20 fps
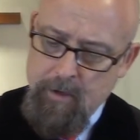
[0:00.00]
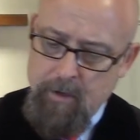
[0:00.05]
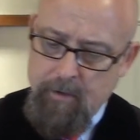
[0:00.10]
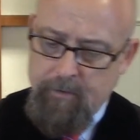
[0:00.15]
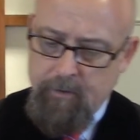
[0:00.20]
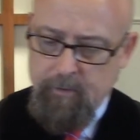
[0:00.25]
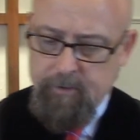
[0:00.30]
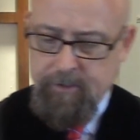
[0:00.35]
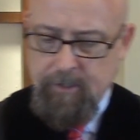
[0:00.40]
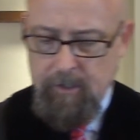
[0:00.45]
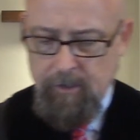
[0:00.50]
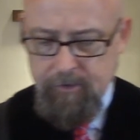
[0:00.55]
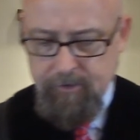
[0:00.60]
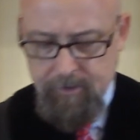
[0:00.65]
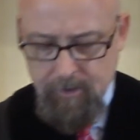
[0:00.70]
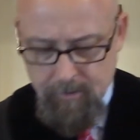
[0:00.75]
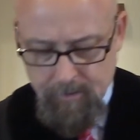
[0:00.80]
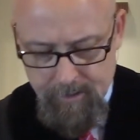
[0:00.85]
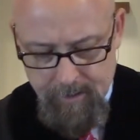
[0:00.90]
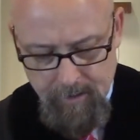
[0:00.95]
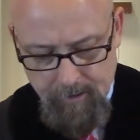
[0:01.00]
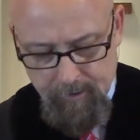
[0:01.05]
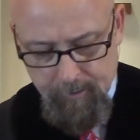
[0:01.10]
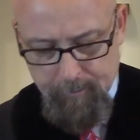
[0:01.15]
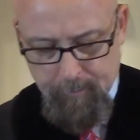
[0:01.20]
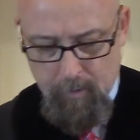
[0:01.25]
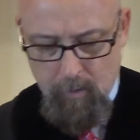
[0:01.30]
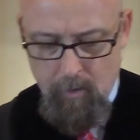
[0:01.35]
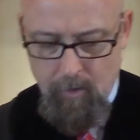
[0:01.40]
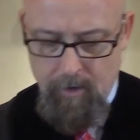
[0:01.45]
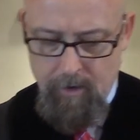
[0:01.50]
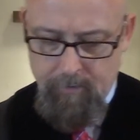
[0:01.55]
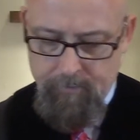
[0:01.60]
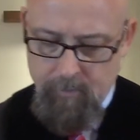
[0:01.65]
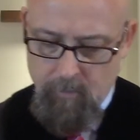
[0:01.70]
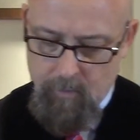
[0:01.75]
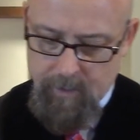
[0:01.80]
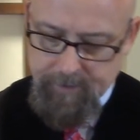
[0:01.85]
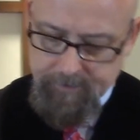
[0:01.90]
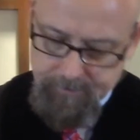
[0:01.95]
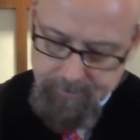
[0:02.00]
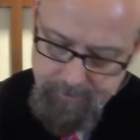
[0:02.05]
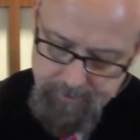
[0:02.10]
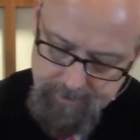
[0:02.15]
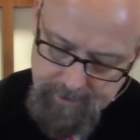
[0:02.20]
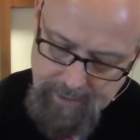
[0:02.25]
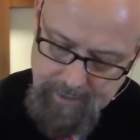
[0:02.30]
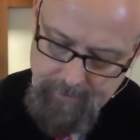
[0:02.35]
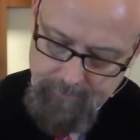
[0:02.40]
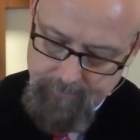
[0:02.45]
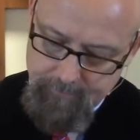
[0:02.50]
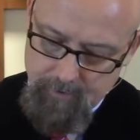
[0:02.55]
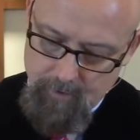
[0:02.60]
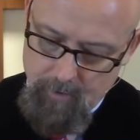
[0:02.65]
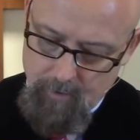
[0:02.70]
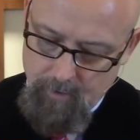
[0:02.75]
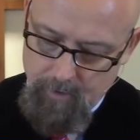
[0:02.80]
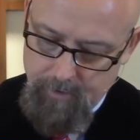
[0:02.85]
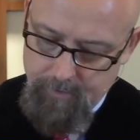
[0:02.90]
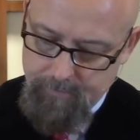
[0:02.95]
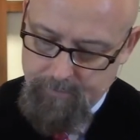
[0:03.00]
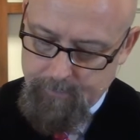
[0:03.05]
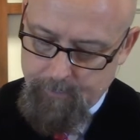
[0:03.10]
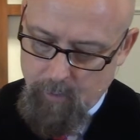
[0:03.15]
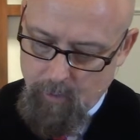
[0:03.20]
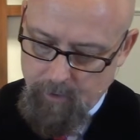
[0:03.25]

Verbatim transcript: There was also another port on the western side of Corinth,